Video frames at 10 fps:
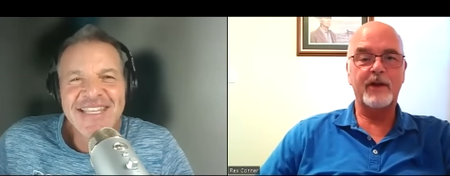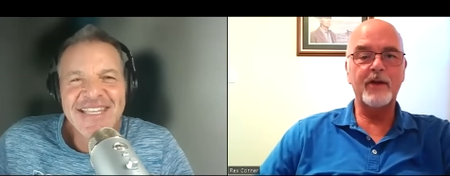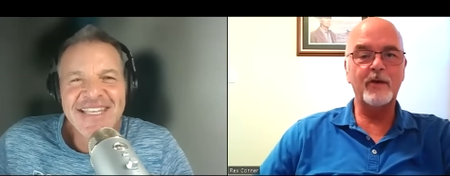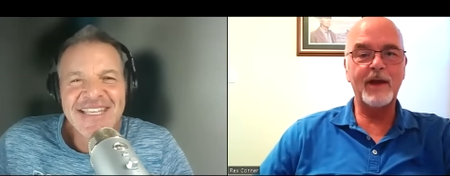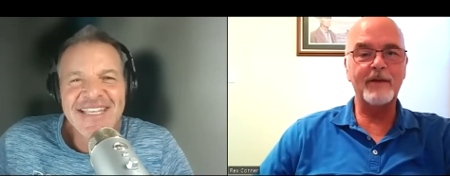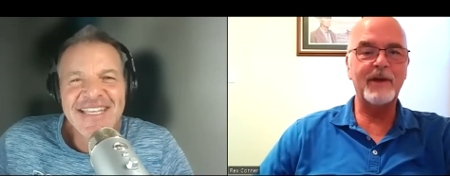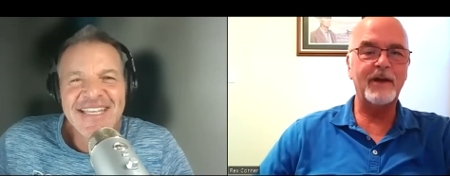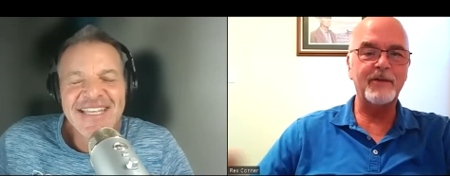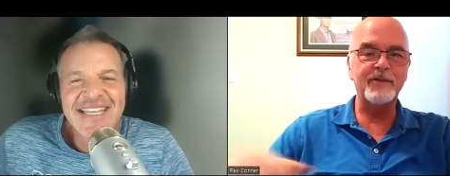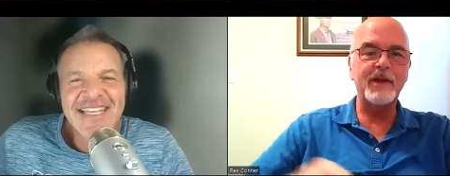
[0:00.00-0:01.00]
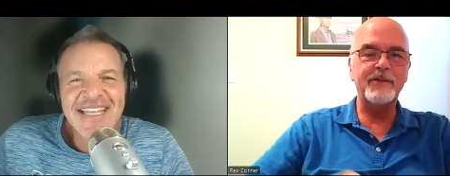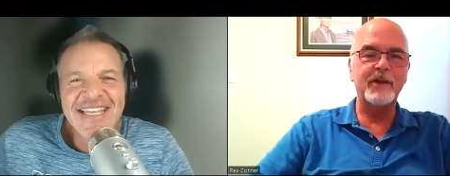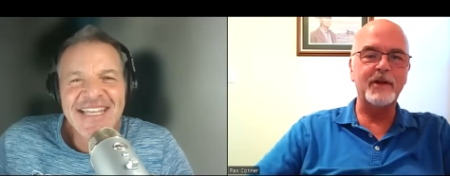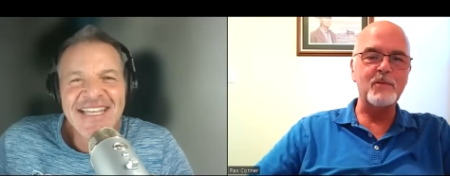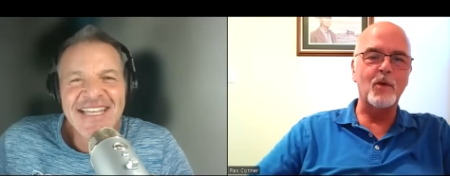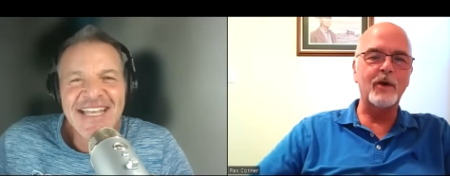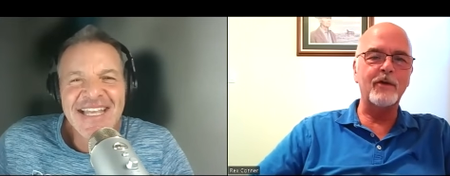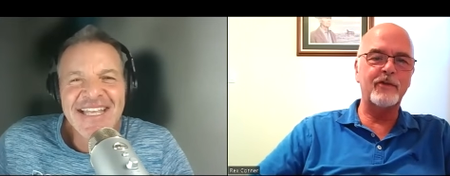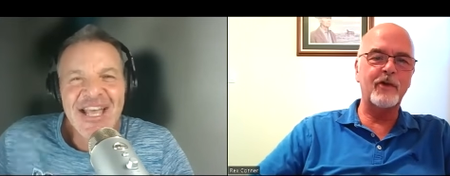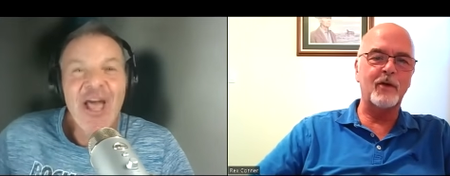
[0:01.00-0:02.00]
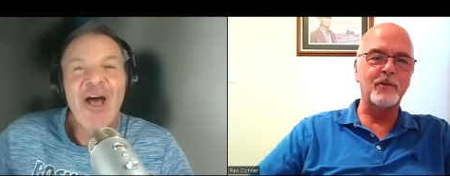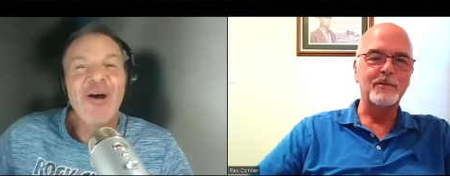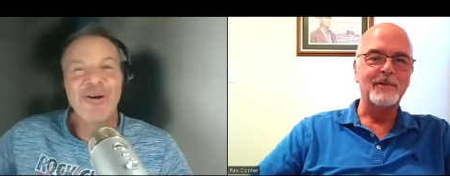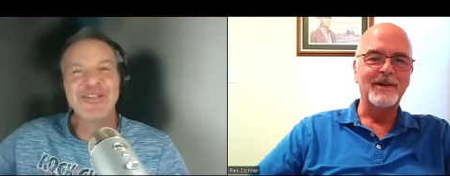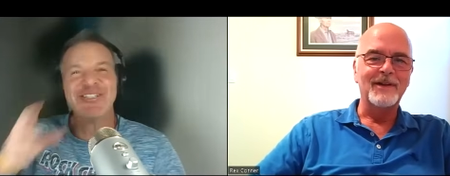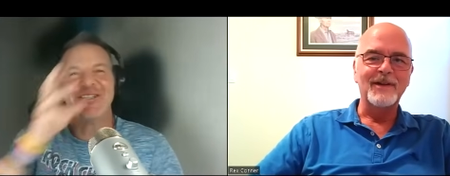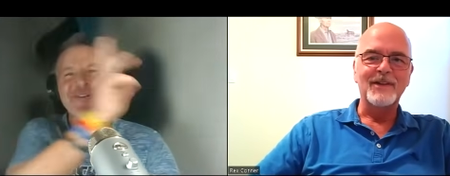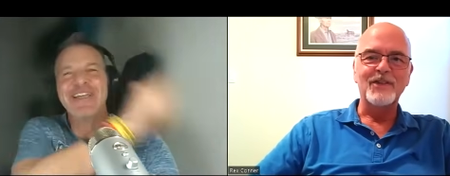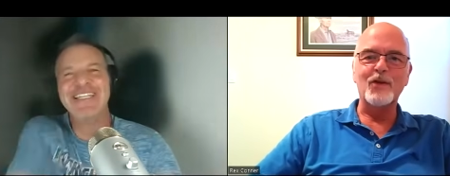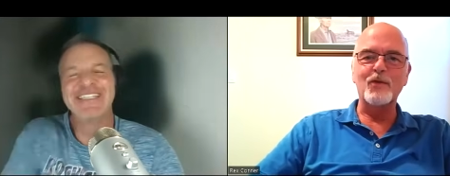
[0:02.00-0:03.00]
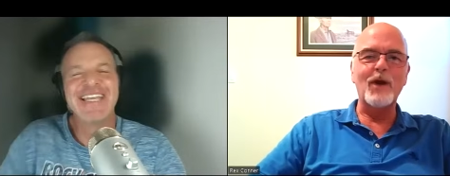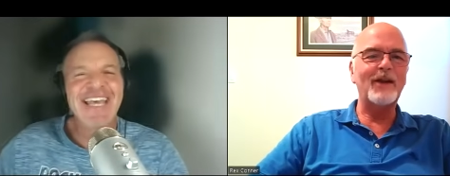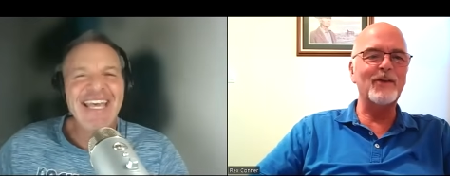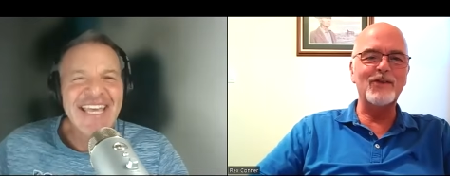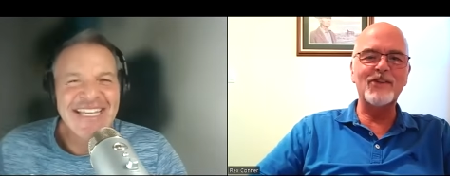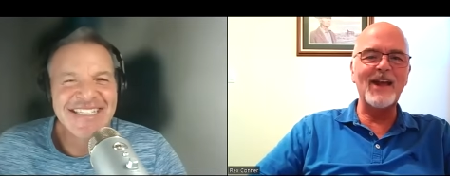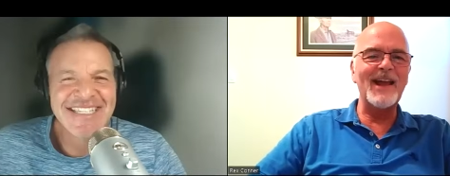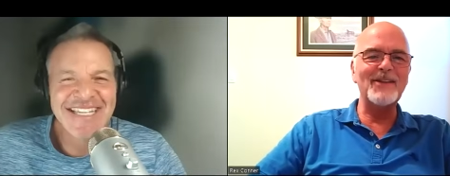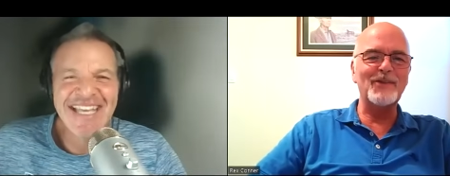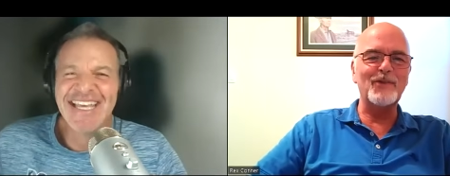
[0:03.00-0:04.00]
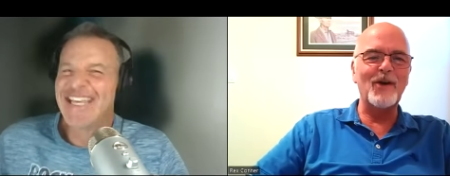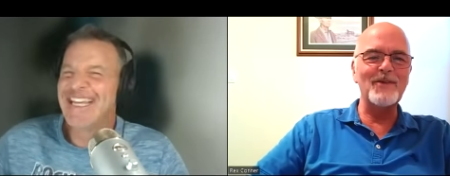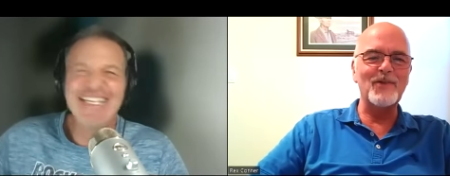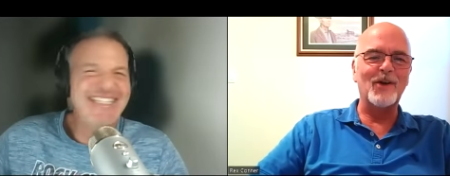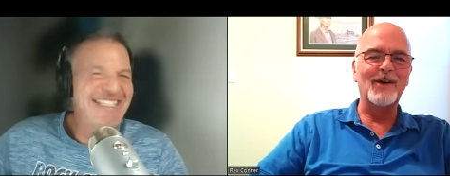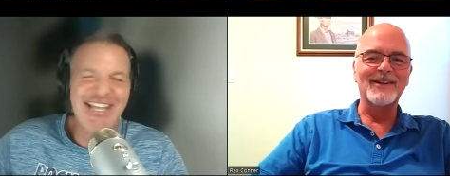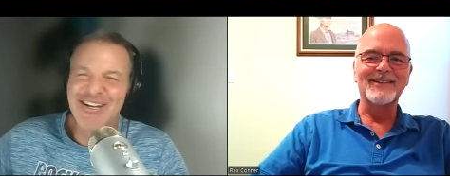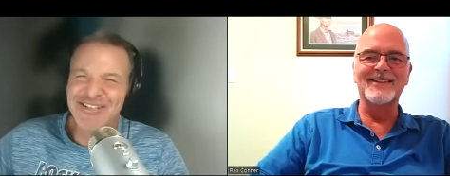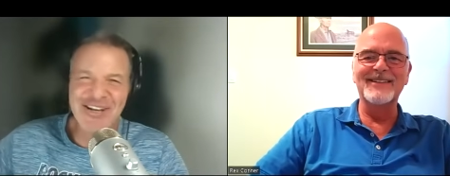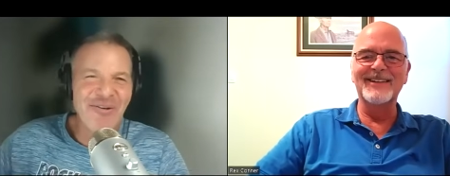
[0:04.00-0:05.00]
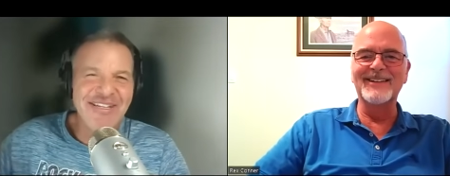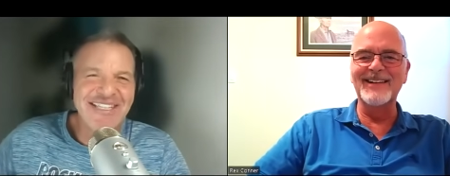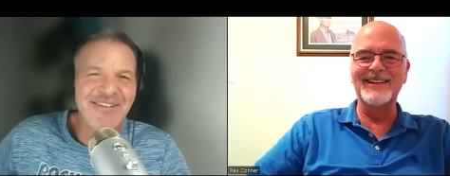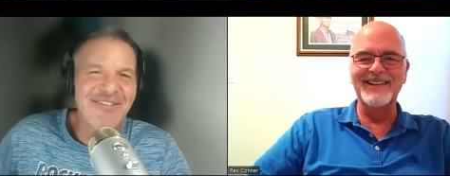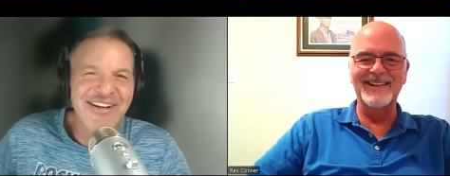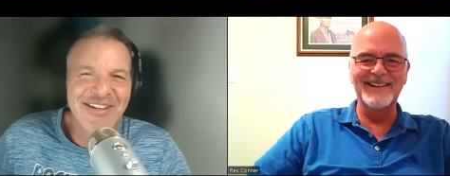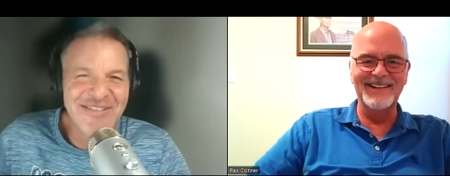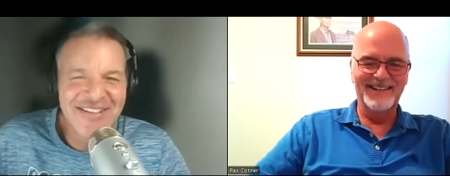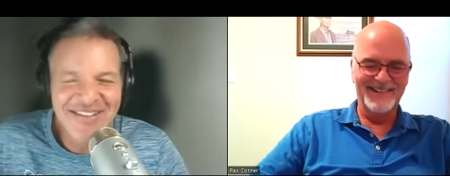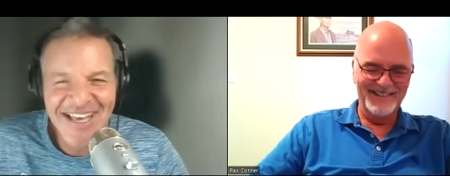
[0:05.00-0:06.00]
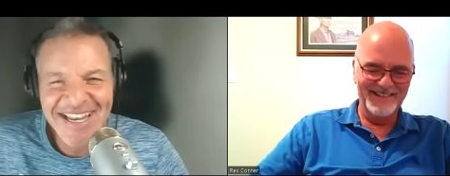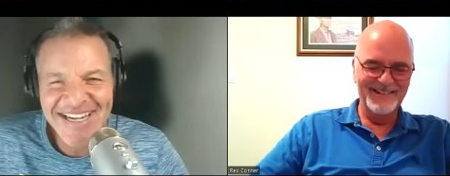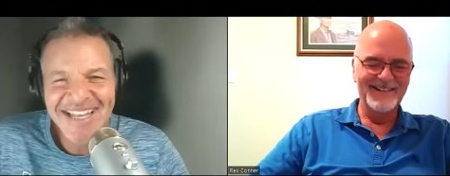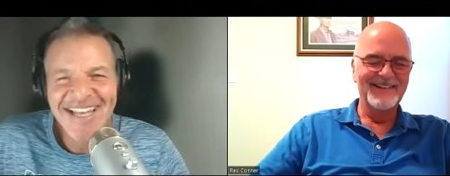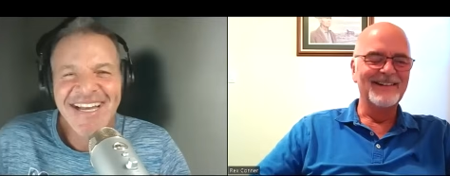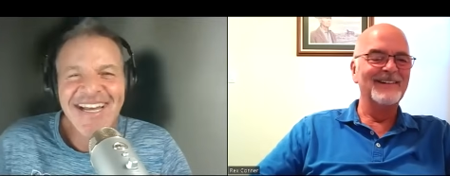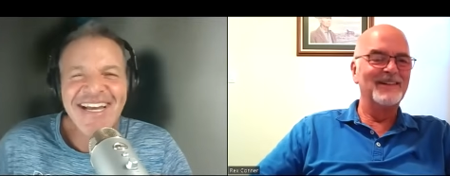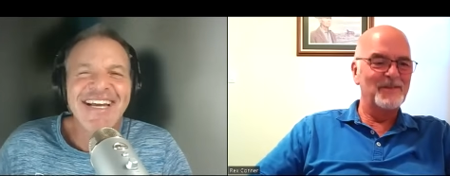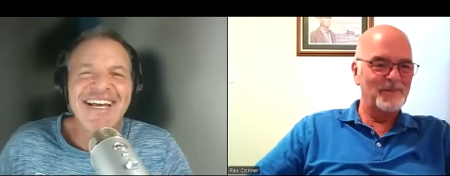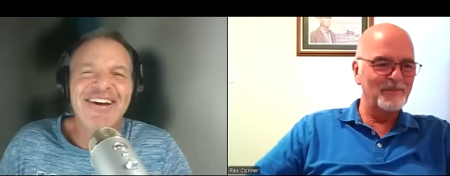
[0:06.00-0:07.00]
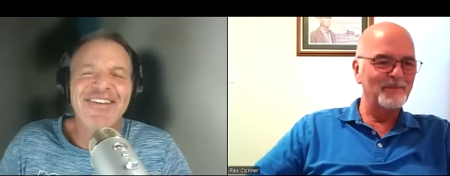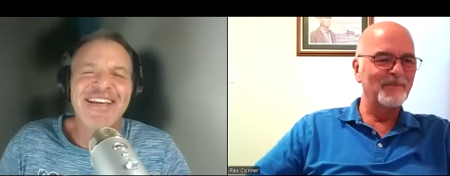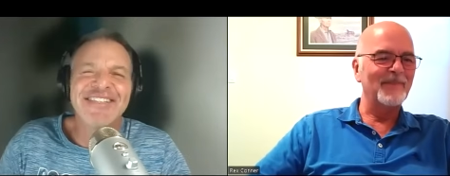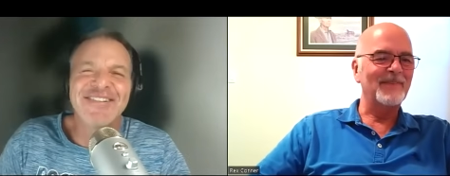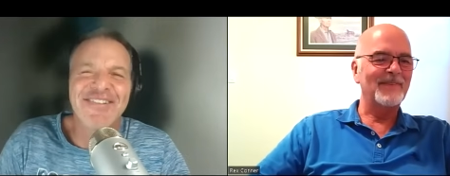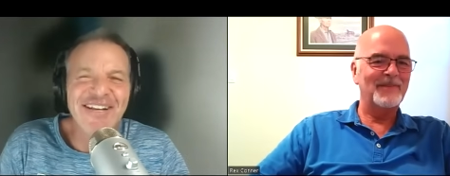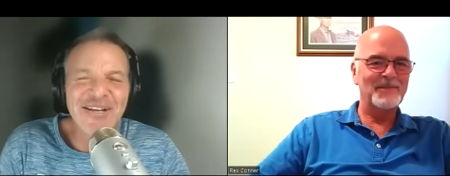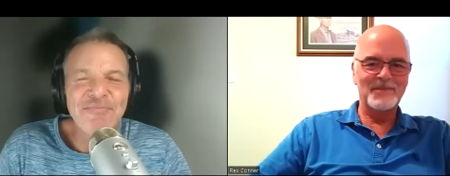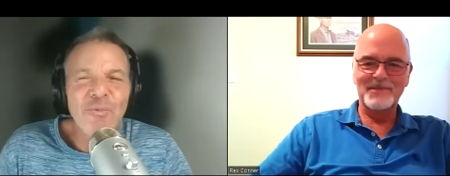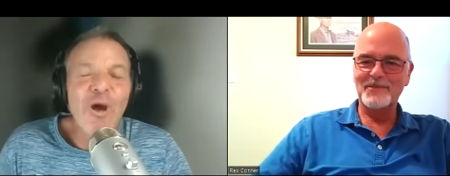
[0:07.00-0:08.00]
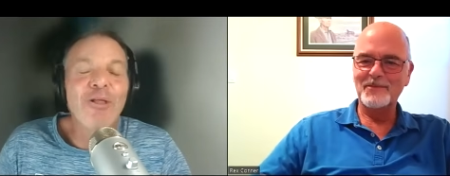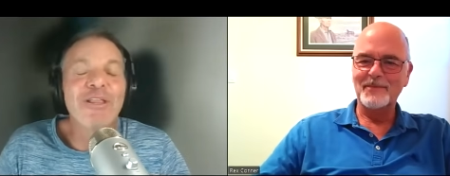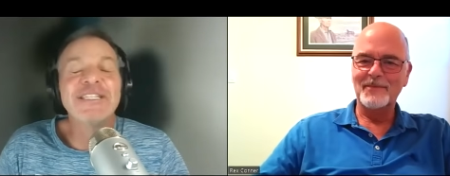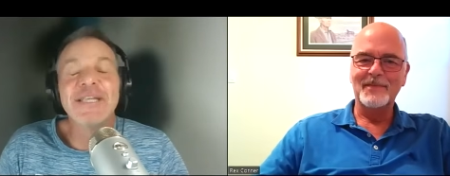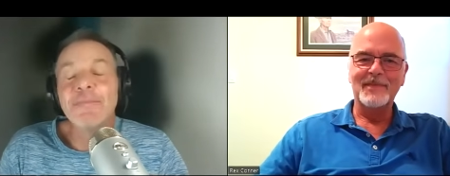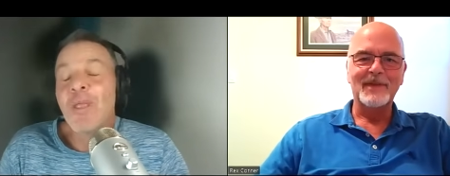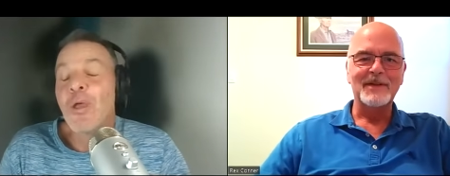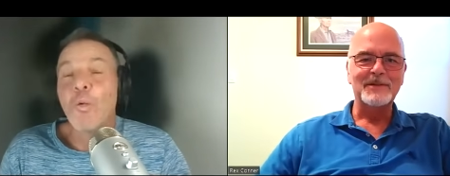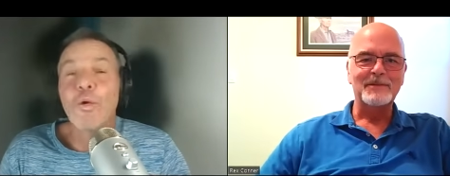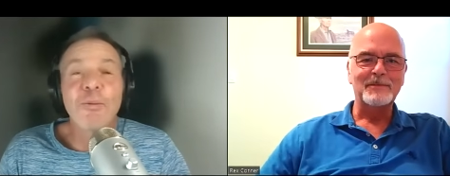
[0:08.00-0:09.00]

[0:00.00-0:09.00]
Speaker 1: they don't have that event anymore. So, the record
Speaker 2: stands forever. There's no one's ever going to do that. Oh, that's great. Well, listen. We